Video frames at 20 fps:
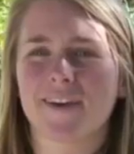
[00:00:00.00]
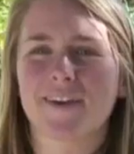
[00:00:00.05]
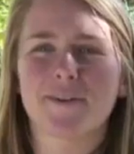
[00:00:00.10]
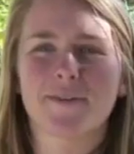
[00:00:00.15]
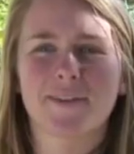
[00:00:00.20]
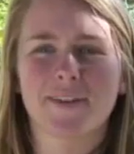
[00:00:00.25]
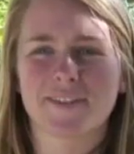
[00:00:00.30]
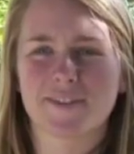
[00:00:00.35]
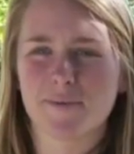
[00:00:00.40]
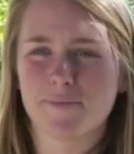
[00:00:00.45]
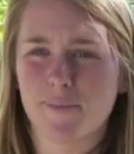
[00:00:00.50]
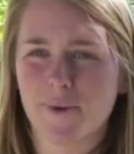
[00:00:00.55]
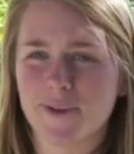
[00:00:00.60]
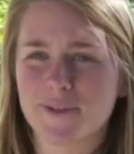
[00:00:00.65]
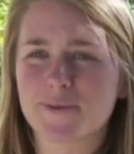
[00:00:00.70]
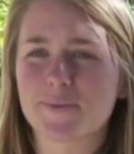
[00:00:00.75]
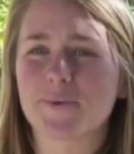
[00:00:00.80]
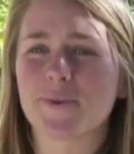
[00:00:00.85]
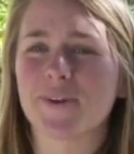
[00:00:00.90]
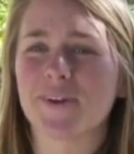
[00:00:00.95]
I know that's a
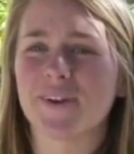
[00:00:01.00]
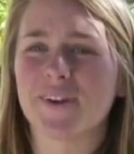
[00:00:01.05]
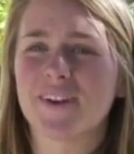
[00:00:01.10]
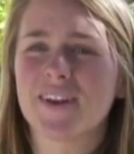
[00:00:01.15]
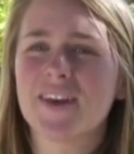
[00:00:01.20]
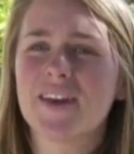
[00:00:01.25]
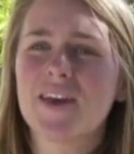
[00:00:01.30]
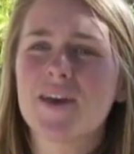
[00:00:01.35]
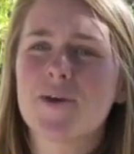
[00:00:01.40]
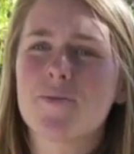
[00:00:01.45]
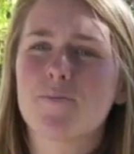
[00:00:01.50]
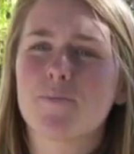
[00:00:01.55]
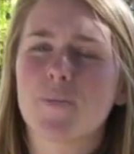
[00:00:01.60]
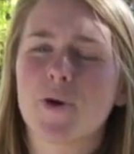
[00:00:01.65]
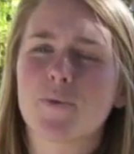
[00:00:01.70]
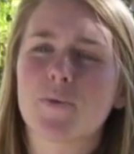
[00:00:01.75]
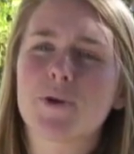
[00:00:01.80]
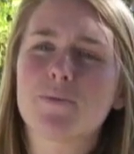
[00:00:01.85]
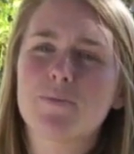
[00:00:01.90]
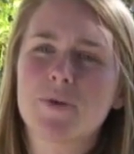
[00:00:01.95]
buzzword,
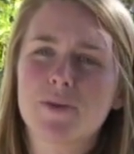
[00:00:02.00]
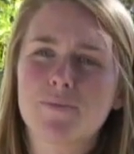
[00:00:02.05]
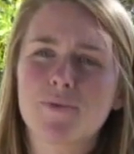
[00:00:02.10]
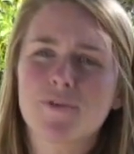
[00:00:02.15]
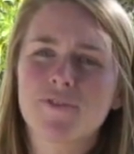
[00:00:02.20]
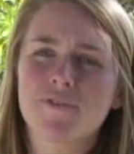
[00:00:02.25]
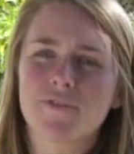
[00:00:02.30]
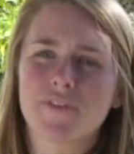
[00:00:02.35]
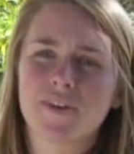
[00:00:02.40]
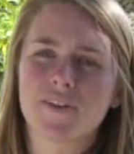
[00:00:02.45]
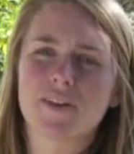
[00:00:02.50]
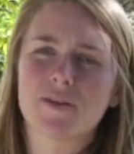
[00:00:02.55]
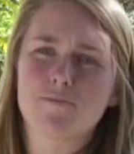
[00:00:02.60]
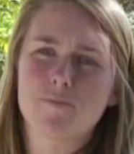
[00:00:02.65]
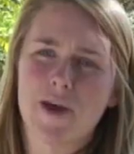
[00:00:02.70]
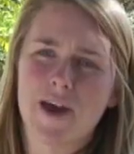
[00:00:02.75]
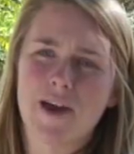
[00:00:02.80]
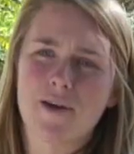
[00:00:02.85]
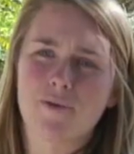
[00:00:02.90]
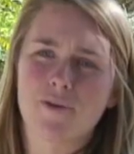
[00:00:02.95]
but when people feel
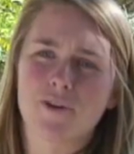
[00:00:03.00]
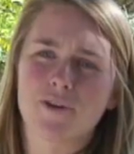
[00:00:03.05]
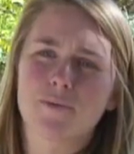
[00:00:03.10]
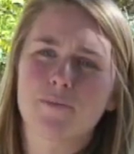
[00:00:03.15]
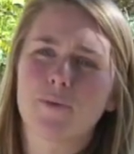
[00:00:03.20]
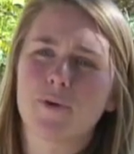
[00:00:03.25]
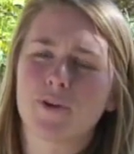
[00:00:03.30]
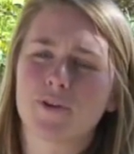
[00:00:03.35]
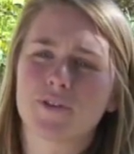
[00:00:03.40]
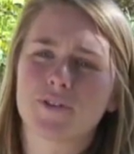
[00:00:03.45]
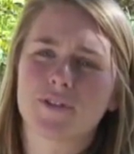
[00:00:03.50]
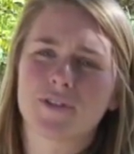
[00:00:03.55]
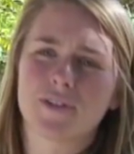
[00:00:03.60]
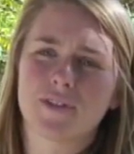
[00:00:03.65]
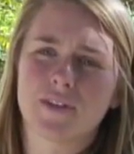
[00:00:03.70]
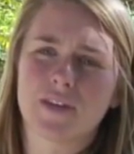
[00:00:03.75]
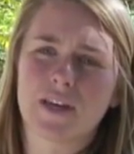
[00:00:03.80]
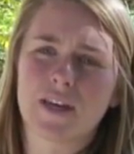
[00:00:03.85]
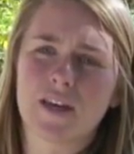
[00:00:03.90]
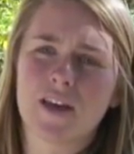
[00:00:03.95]
empowered
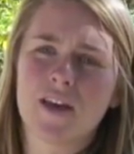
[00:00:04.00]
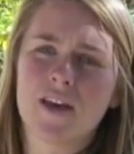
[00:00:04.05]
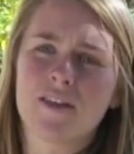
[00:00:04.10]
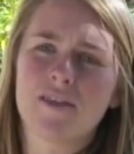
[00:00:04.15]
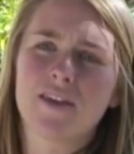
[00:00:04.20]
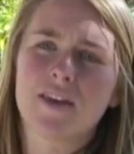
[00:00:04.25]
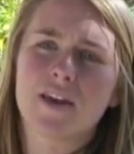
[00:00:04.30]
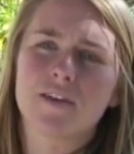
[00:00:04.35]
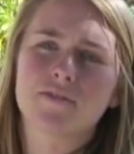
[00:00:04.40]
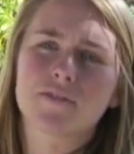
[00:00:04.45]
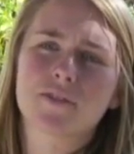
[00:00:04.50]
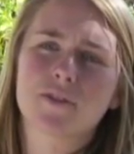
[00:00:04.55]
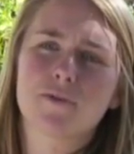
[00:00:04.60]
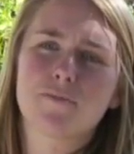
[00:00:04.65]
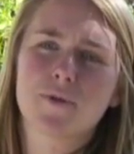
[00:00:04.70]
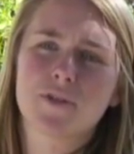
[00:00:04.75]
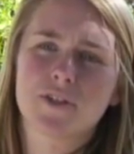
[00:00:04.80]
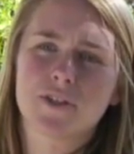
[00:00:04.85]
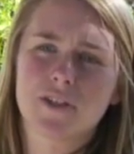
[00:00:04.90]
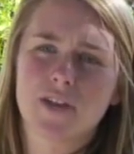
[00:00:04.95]
personally, they have so
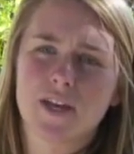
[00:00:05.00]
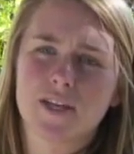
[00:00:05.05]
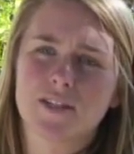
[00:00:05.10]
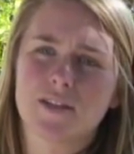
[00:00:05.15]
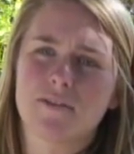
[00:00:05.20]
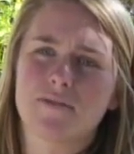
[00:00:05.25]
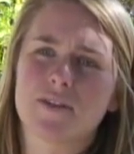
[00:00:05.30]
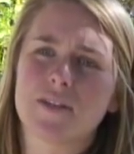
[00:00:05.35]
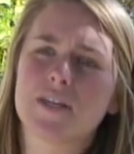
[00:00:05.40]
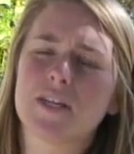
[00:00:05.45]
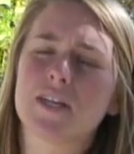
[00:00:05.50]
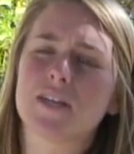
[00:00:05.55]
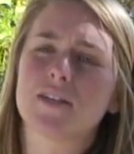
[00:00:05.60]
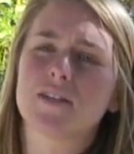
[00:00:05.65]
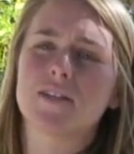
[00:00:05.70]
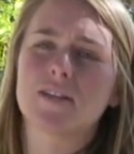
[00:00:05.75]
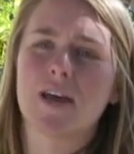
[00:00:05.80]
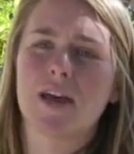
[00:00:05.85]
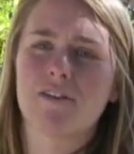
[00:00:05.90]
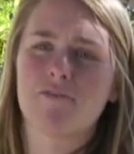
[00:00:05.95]
much less of a need
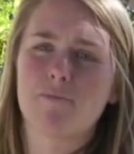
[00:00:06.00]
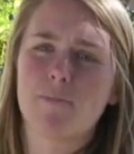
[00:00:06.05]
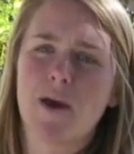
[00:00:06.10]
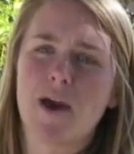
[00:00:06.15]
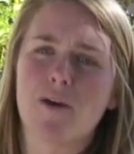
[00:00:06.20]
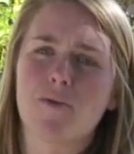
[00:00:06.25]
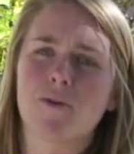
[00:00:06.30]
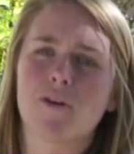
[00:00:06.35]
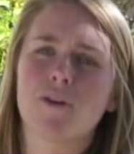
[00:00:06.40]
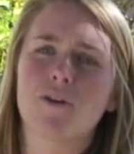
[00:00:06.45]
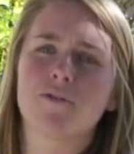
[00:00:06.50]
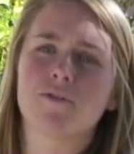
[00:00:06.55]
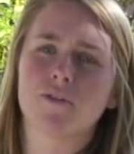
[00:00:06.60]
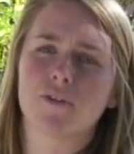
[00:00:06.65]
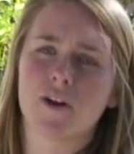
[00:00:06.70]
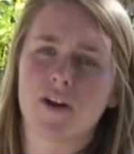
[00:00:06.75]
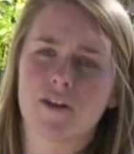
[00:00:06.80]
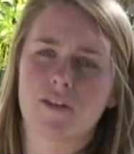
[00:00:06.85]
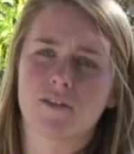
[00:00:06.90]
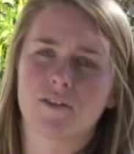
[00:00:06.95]
to have power
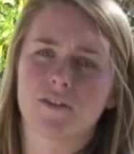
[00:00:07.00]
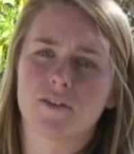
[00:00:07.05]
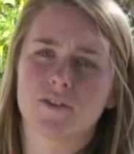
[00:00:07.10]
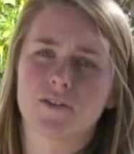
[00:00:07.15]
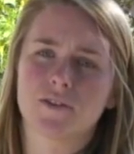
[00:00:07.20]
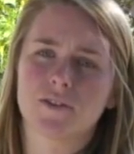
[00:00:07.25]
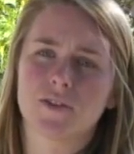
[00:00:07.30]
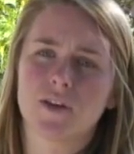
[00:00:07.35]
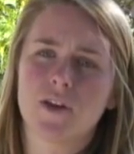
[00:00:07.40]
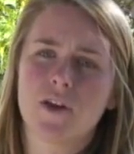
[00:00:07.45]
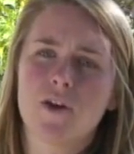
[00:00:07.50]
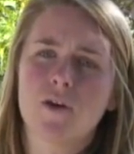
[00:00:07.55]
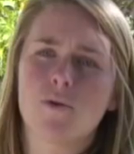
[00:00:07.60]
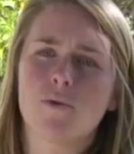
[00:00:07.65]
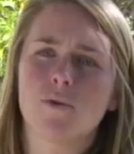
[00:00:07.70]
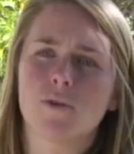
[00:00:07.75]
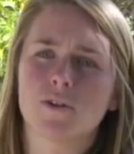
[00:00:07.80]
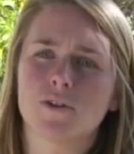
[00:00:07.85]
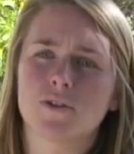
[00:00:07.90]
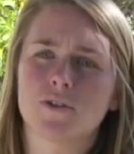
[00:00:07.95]
over others
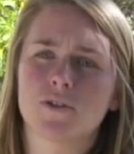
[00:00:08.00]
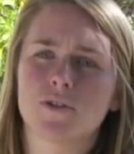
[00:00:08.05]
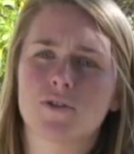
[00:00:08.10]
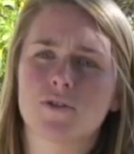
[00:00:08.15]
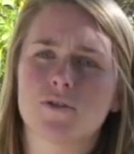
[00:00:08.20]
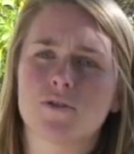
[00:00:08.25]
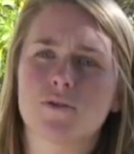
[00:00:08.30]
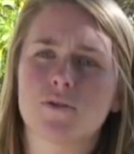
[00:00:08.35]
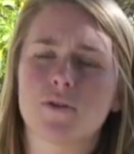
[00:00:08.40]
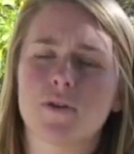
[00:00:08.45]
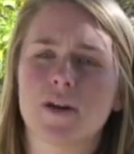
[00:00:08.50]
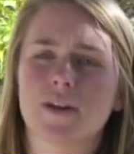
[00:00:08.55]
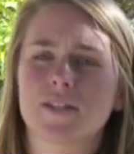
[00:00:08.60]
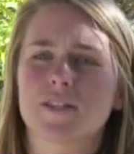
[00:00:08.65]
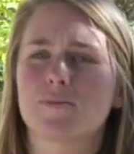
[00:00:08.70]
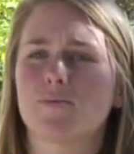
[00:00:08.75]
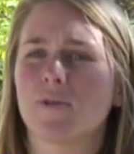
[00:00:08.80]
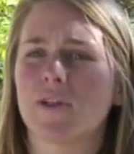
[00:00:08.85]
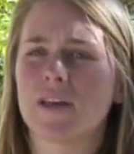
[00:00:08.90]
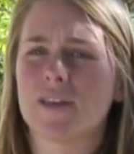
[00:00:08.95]
or to
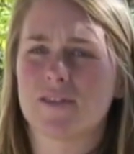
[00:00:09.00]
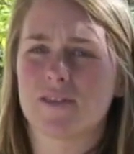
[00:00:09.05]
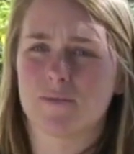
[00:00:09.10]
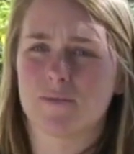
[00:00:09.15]
explain